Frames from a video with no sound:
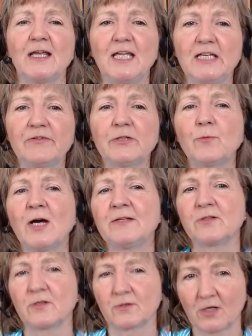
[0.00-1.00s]
Even
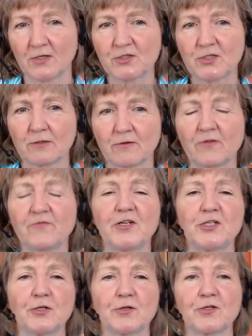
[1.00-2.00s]
when consular
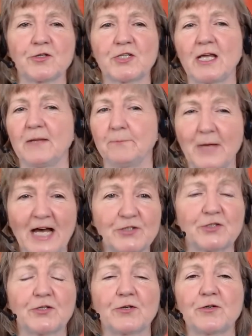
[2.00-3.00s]
officials,
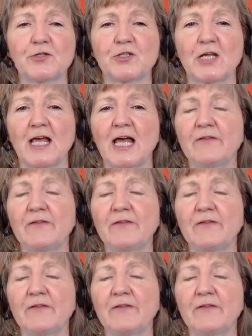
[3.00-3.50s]
ambassadors,